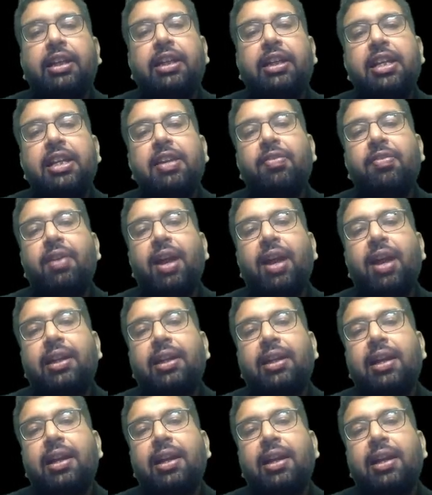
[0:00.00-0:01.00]
d
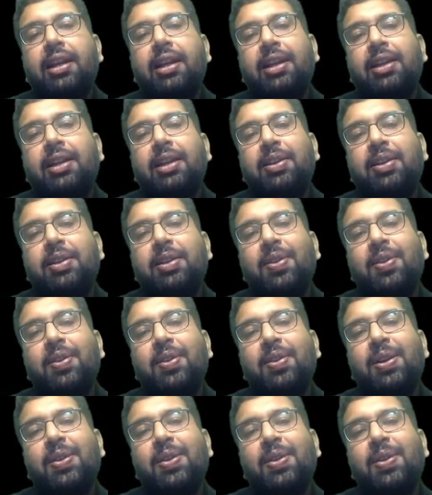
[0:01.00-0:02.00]
vector is
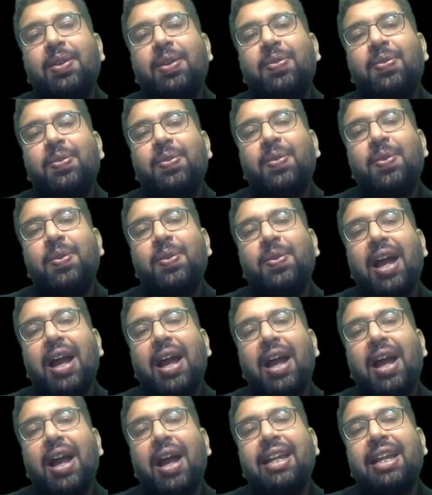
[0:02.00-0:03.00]
equal to 4
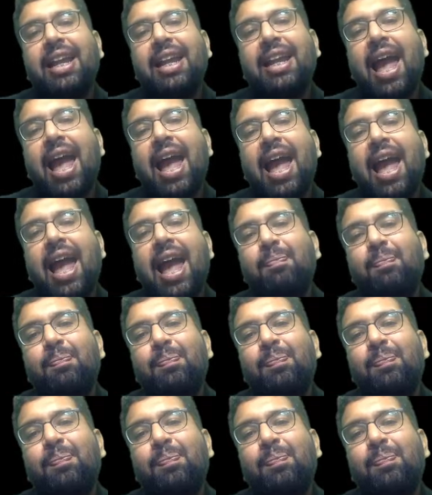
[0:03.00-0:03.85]
I cap